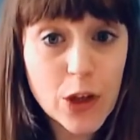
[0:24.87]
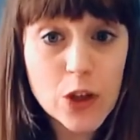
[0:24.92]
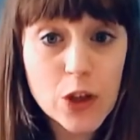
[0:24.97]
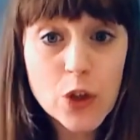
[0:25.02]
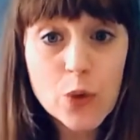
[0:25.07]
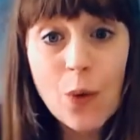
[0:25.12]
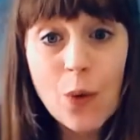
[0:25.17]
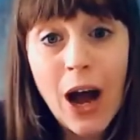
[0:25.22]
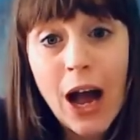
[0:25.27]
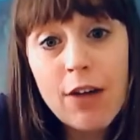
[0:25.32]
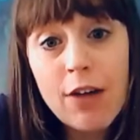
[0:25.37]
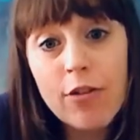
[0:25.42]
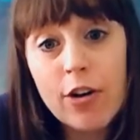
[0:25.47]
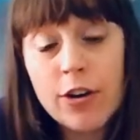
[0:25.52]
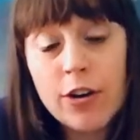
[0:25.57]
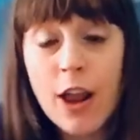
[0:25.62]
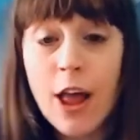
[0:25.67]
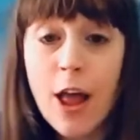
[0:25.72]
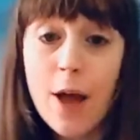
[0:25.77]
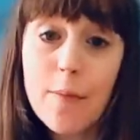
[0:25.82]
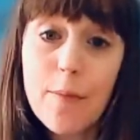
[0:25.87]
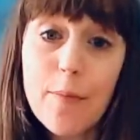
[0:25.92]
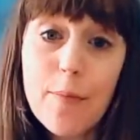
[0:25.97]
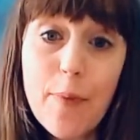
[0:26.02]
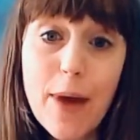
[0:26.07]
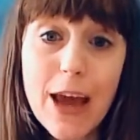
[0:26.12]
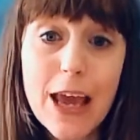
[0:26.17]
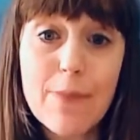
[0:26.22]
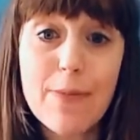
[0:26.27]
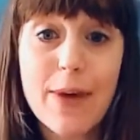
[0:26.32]
So I run
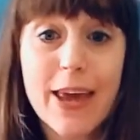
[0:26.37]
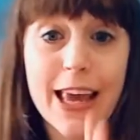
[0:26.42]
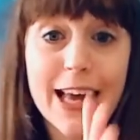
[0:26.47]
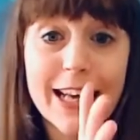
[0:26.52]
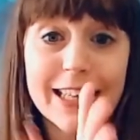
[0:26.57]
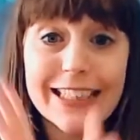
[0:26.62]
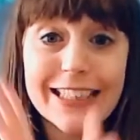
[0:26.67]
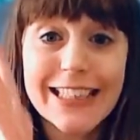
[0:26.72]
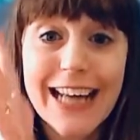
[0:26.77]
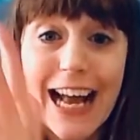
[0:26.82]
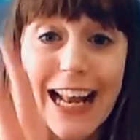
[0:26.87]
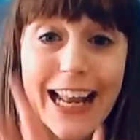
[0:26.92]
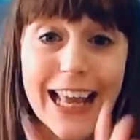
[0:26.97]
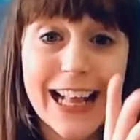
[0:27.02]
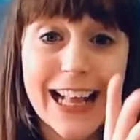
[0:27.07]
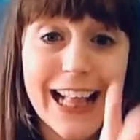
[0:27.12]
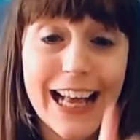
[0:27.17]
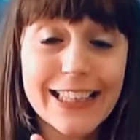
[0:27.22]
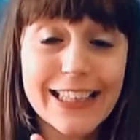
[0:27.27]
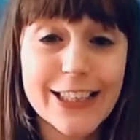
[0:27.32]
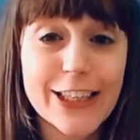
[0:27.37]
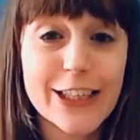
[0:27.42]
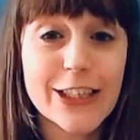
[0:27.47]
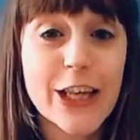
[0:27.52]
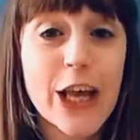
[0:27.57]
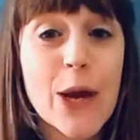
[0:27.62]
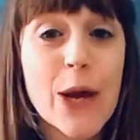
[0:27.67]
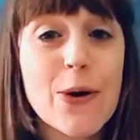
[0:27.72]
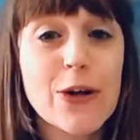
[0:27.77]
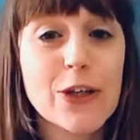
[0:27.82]
baby signing classes,
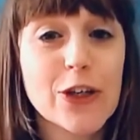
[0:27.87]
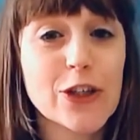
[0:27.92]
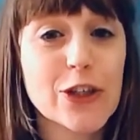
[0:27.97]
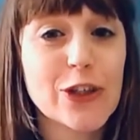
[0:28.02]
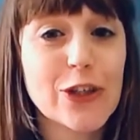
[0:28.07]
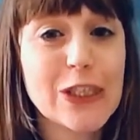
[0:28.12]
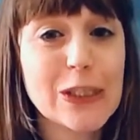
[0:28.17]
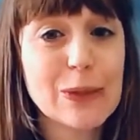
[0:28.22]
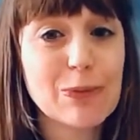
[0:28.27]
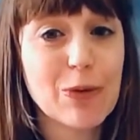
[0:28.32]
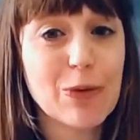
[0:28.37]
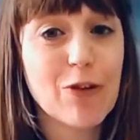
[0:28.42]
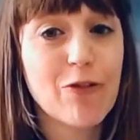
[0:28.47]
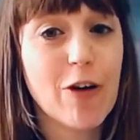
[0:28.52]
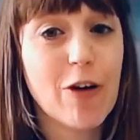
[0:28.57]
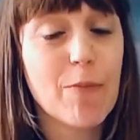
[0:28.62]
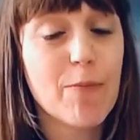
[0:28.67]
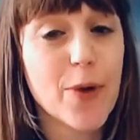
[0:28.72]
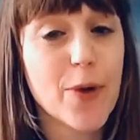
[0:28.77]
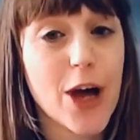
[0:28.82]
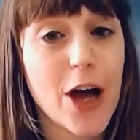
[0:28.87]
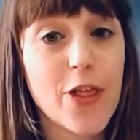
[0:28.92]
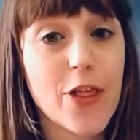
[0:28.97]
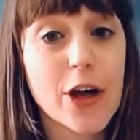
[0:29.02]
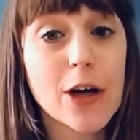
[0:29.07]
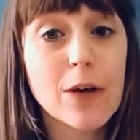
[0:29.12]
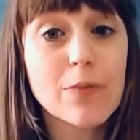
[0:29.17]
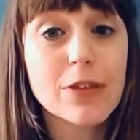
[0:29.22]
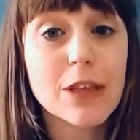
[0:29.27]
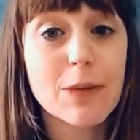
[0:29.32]
which are suitable from birth
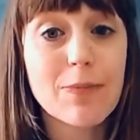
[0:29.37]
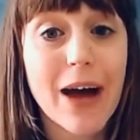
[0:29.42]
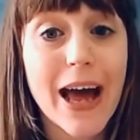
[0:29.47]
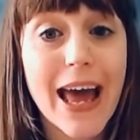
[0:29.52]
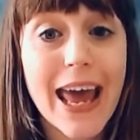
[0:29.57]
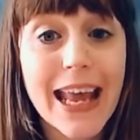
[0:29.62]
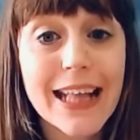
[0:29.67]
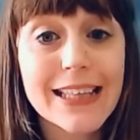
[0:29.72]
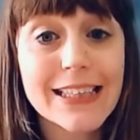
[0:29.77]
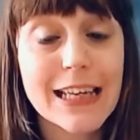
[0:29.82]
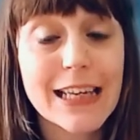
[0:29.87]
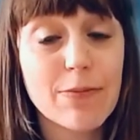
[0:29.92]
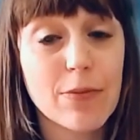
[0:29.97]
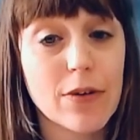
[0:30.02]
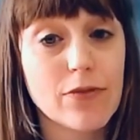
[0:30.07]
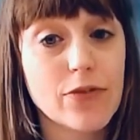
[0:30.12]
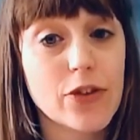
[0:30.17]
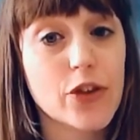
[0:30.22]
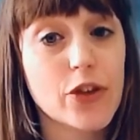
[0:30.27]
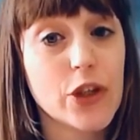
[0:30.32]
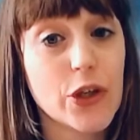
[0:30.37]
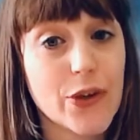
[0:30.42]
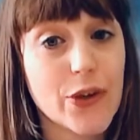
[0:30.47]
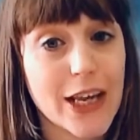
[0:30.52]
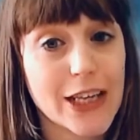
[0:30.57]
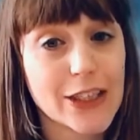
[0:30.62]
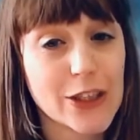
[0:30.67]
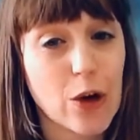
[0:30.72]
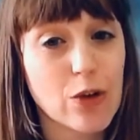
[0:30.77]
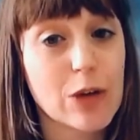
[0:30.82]
up to about 18 months to 2
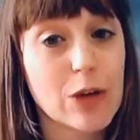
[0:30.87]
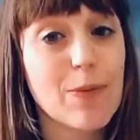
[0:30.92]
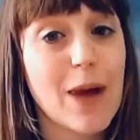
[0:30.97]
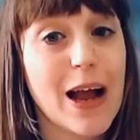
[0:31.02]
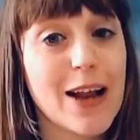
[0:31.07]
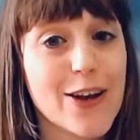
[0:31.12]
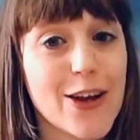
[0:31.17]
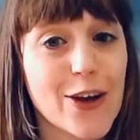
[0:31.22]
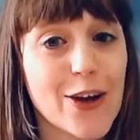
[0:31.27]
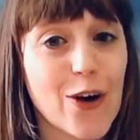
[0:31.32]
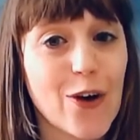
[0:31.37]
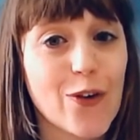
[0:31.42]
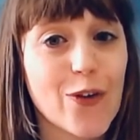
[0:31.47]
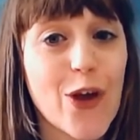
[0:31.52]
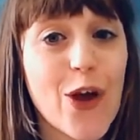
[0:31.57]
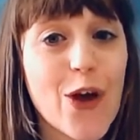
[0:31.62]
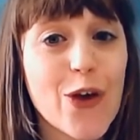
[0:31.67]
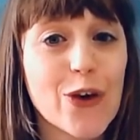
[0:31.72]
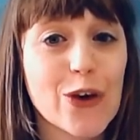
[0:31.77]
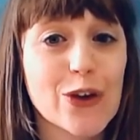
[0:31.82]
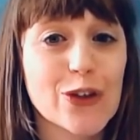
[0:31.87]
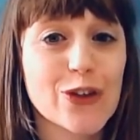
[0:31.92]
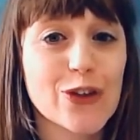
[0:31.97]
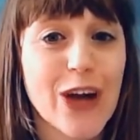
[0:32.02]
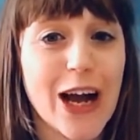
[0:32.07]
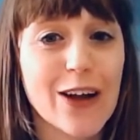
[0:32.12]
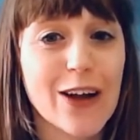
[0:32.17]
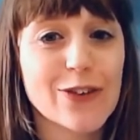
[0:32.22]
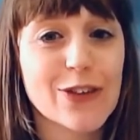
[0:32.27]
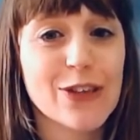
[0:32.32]
years old, depending on your
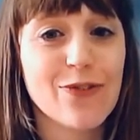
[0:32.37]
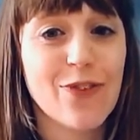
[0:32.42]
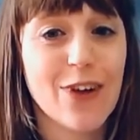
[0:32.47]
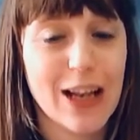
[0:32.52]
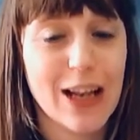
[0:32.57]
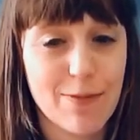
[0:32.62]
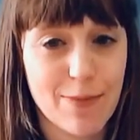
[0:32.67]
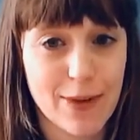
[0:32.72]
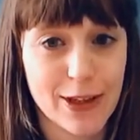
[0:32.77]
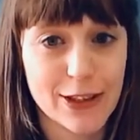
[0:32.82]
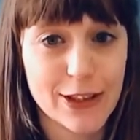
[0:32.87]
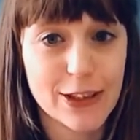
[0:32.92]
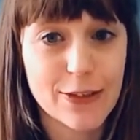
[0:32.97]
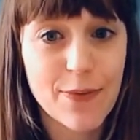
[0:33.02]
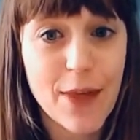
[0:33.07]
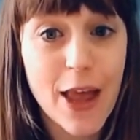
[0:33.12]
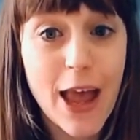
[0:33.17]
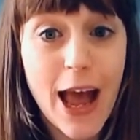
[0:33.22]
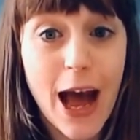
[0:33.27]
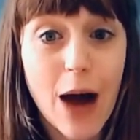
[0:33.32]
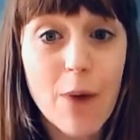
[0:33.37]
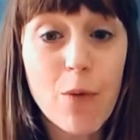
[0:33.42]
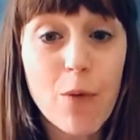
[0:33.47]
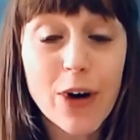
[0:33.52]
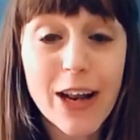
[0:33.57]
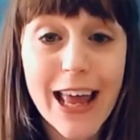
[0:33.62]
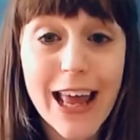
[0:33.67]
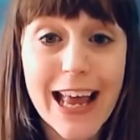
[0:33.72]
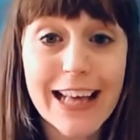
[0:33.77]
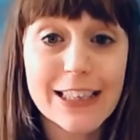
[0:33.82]
child's development. And what
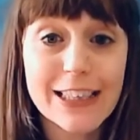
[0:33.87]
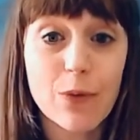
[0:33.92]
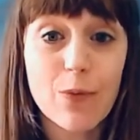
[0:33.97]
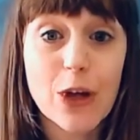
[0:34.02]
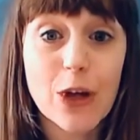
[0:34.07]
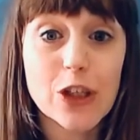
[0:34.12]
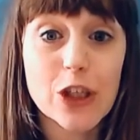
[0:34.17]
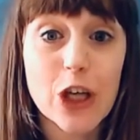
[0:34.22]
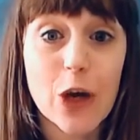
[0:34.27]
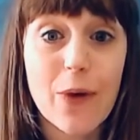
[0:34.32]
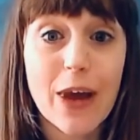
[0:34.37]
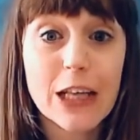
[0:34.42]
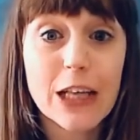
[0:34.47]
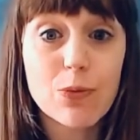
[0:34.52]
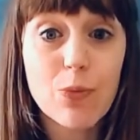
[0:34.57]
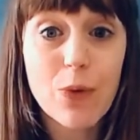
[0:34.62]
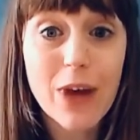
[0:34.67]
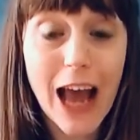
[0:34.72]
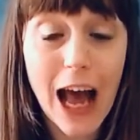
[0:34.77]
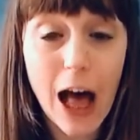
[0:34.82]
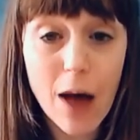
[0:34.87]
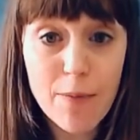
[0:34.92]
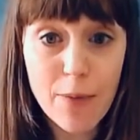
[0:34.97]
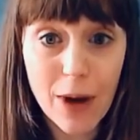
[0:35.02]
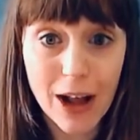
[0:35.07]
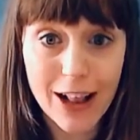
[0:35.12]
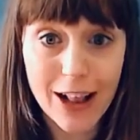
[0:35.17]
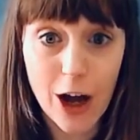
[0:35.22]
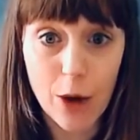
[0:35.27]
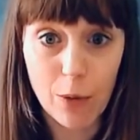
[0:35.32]
it is that we do is we help
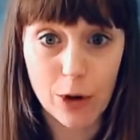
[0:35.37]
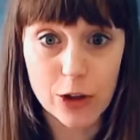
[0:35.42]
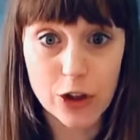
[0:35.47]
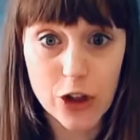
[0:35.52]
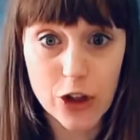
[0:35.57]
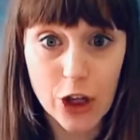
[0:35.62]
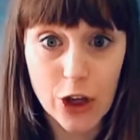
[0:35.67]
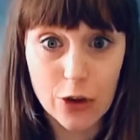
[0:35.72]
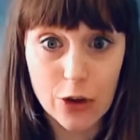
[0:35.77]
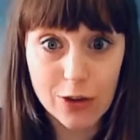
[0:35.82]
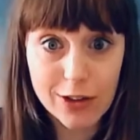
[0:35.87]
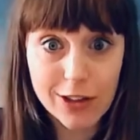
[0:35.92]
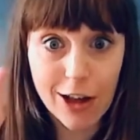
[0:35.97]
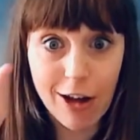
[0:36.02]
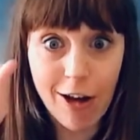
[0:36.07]
our little ones use